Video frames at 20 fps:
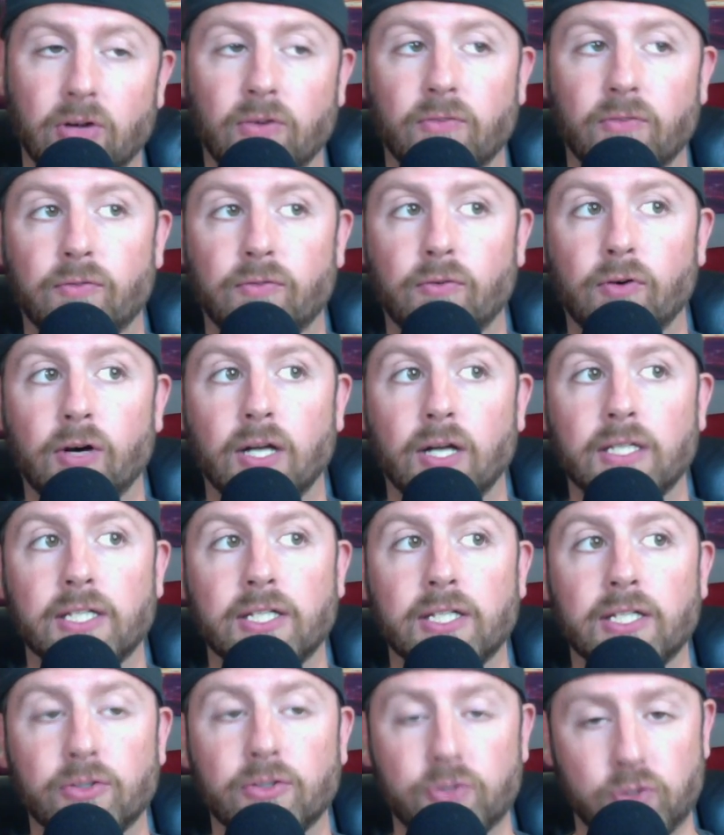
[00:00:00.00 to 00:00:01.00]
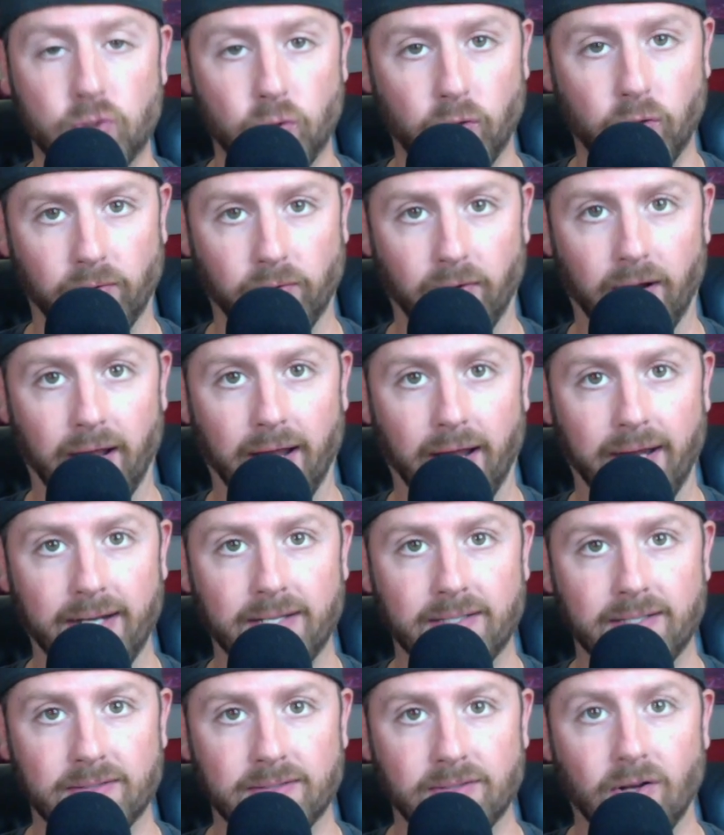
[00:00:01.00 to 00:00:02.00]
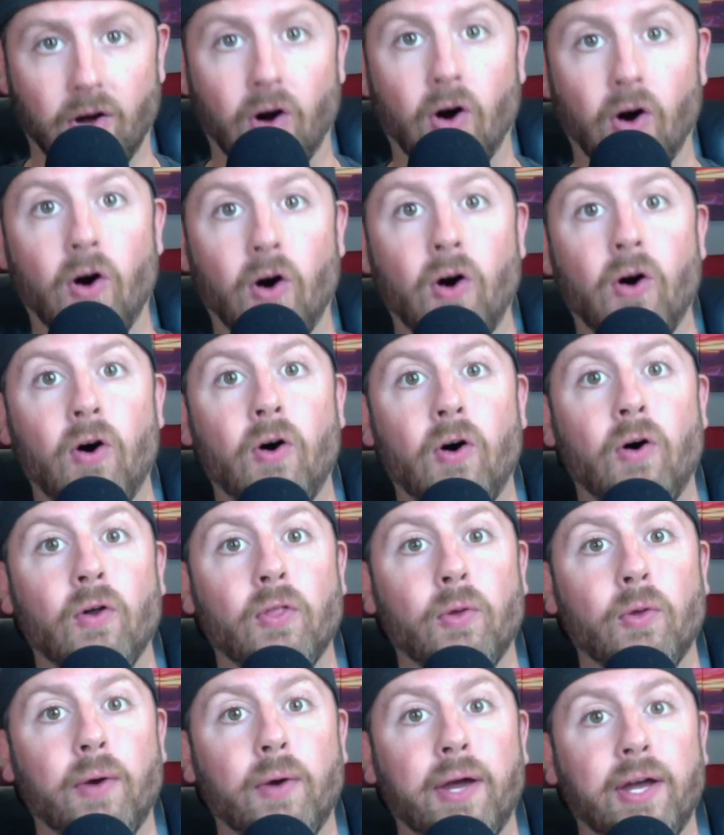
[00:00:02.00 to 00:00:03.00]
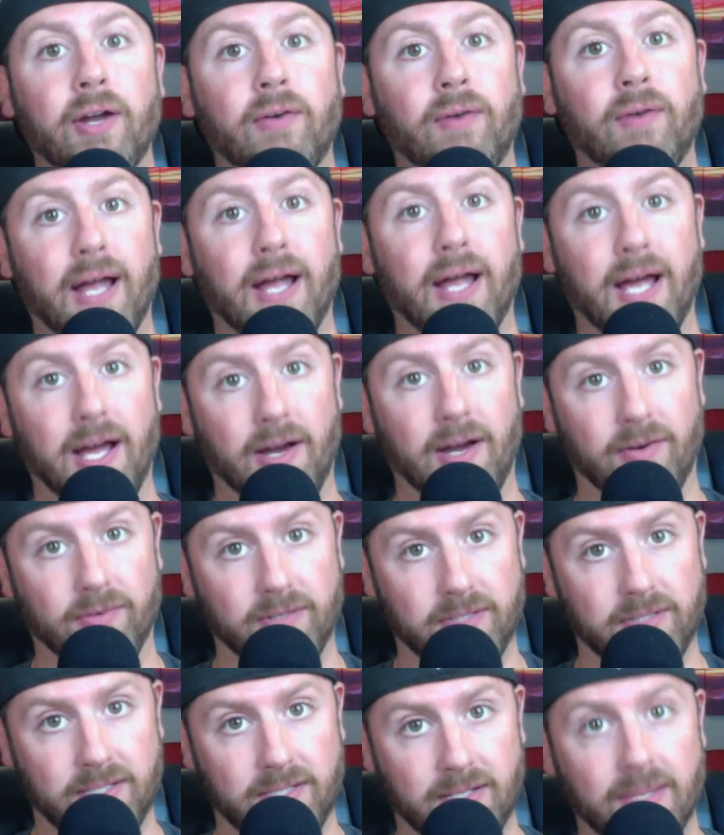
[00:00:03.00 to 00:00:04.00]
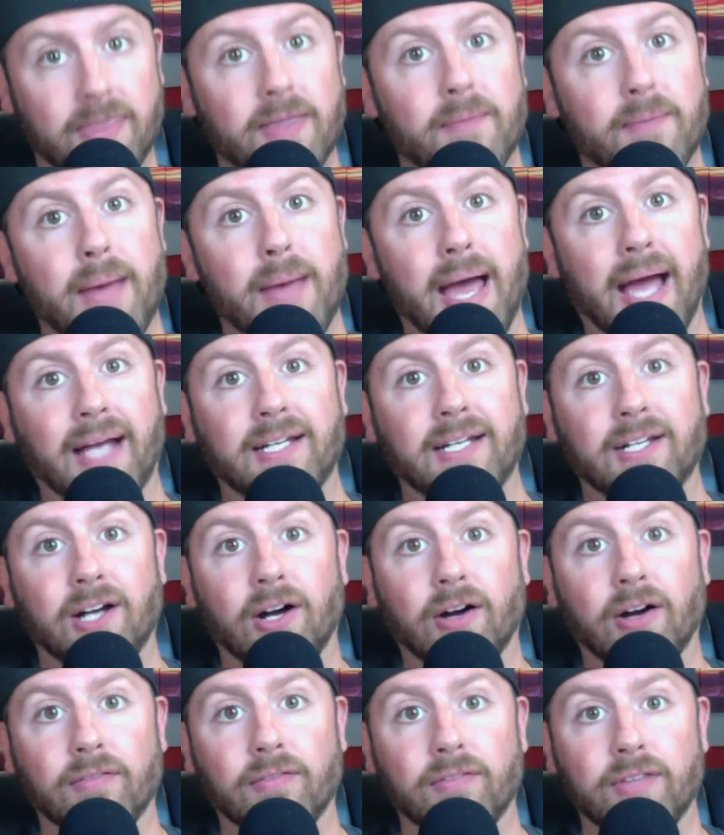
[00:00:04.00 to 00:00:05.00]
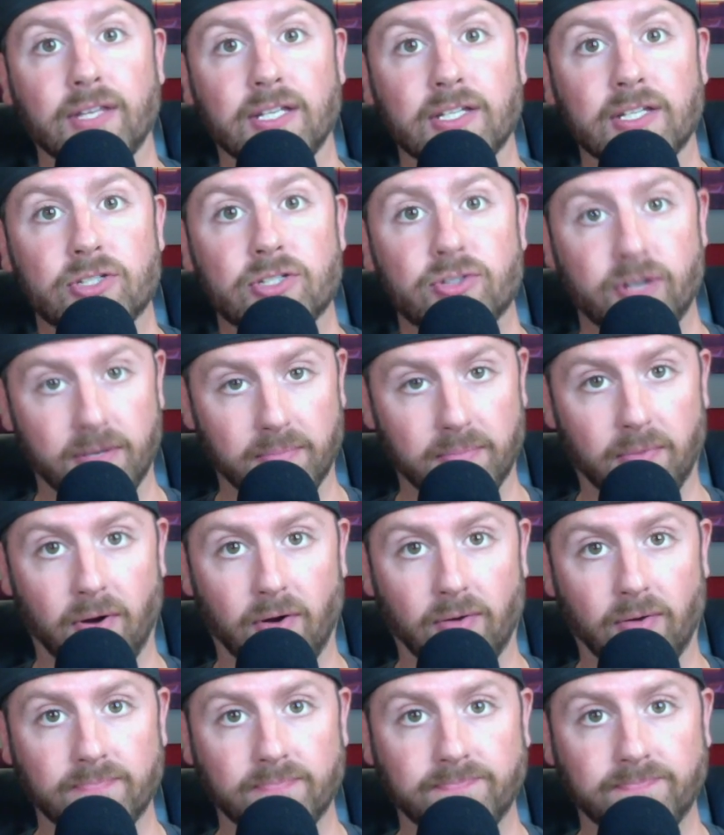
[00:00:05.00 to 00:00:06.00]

for a little joyride all the way around the back of the strip mall.